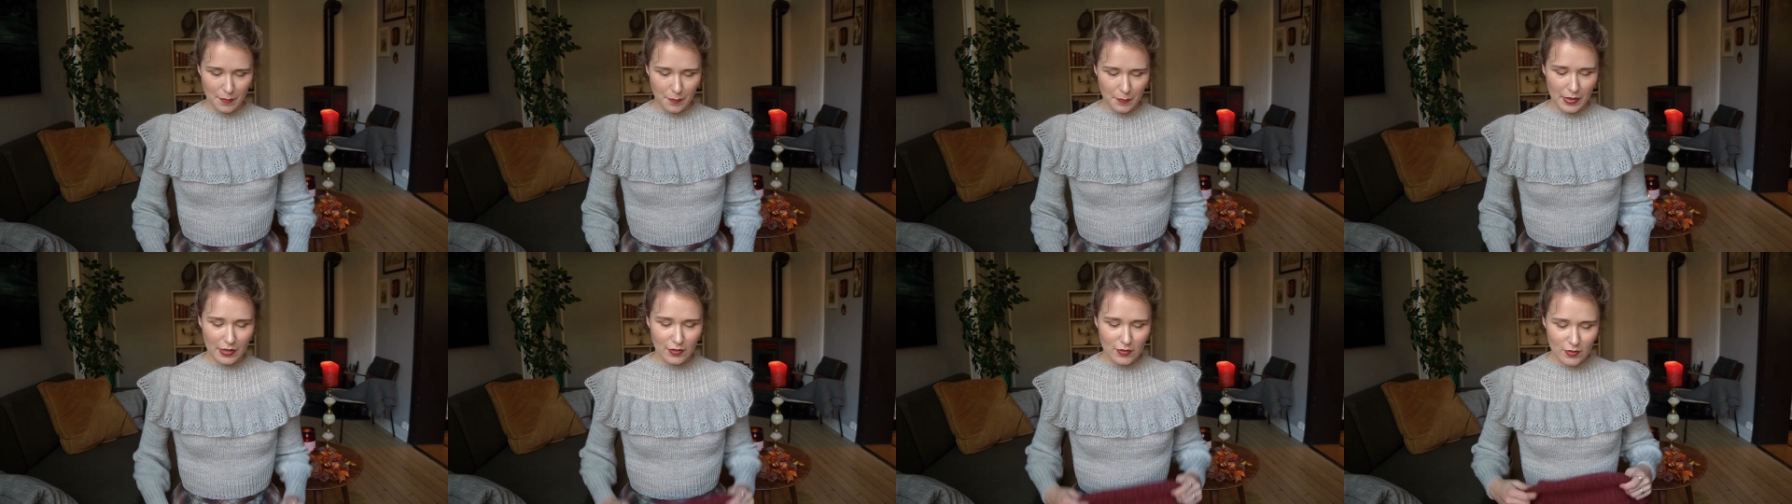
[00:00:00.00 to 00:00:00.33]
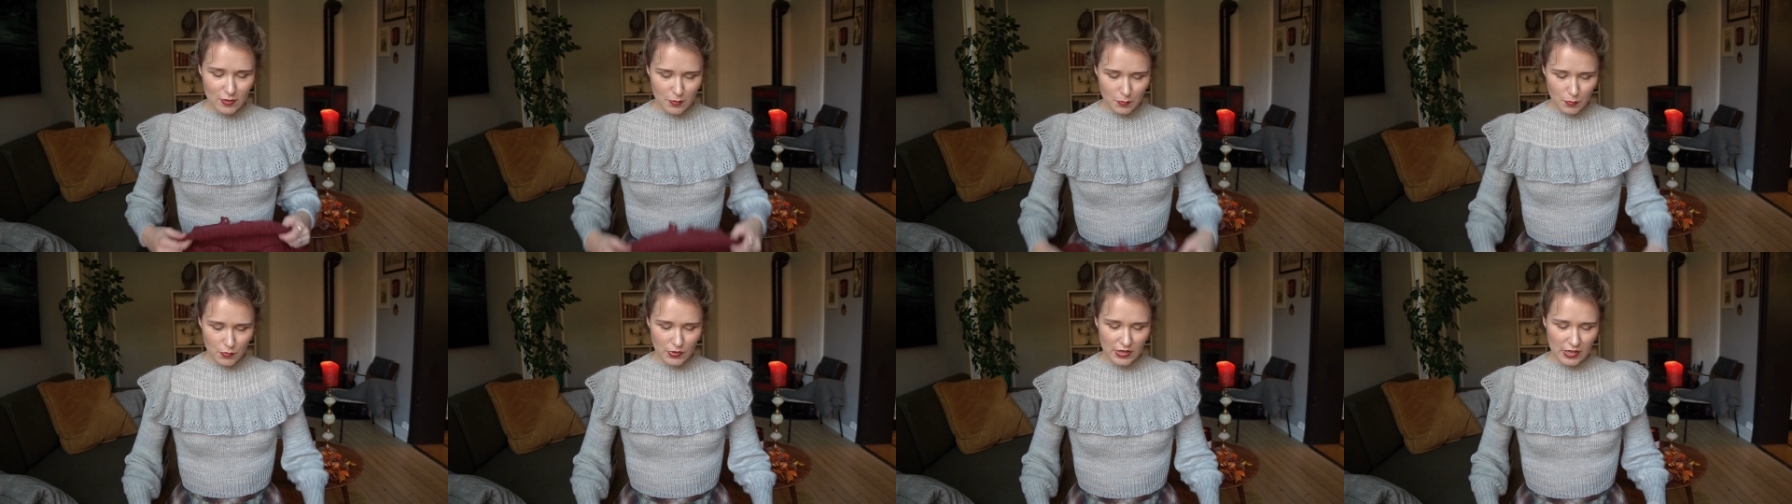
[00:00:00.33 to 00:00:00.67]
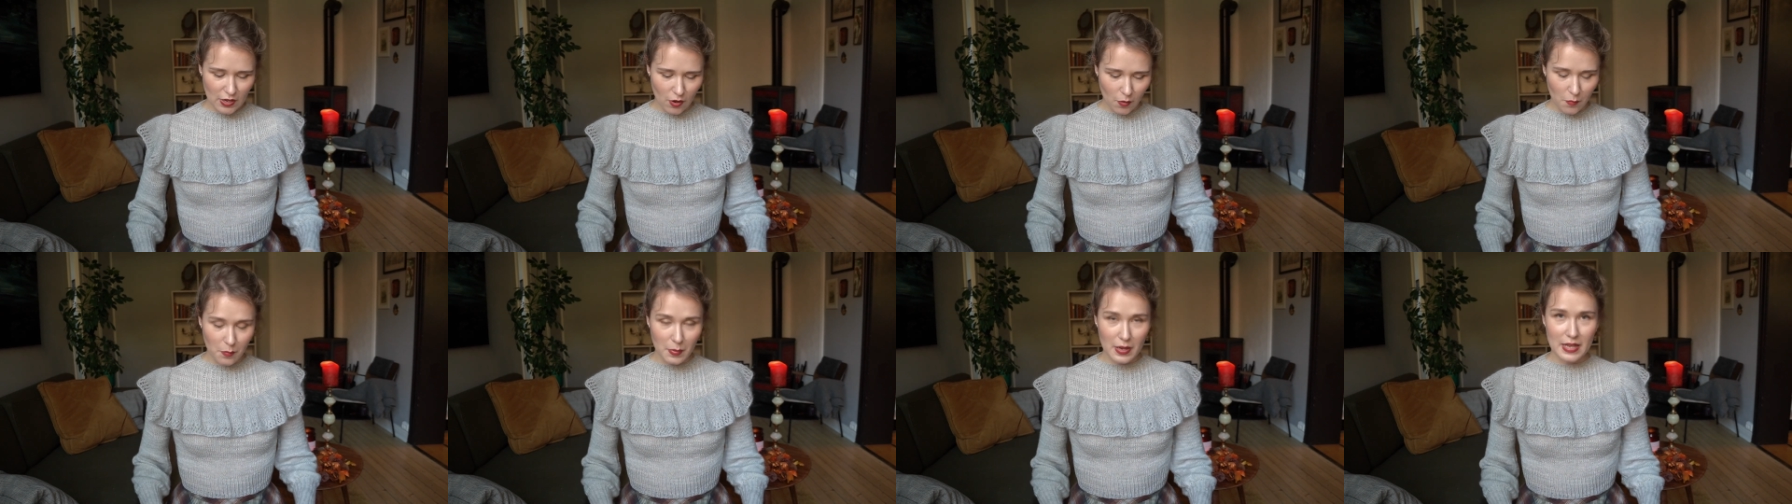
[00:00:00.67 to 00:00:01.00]
Pickles
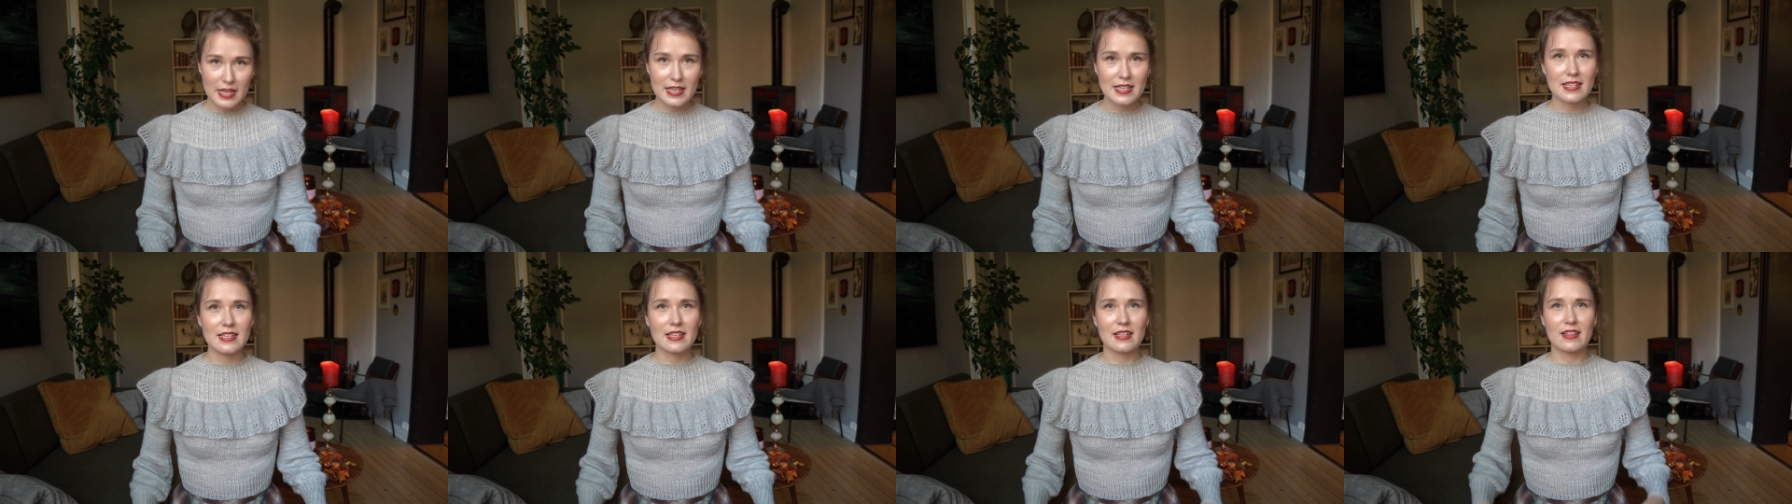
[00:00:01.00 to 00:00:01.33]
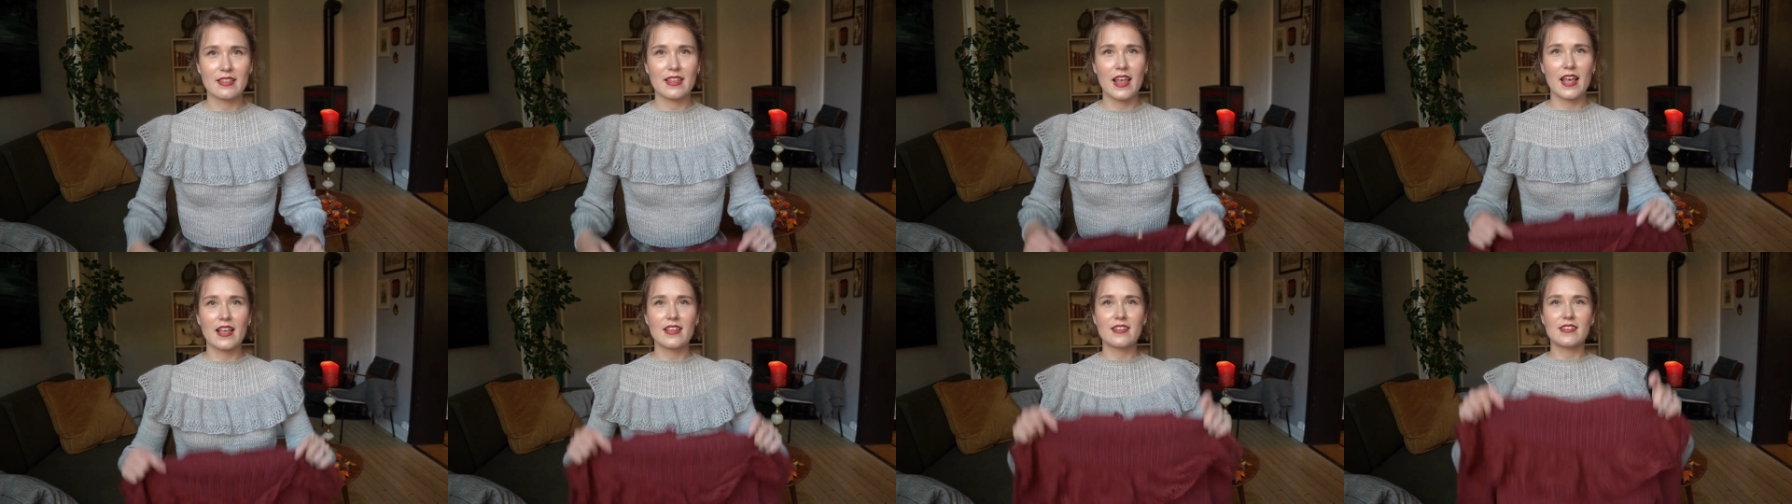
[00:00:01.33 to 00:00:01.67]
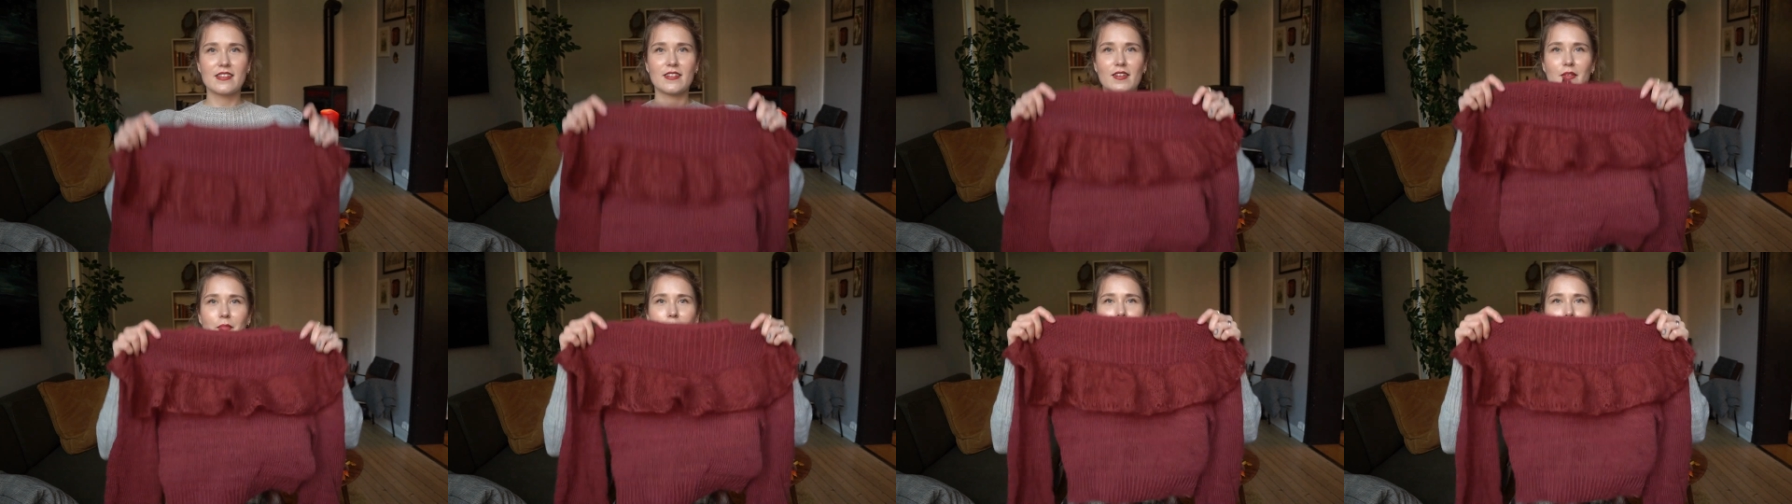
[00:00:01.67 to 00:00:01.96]
Merino Bliss and their silk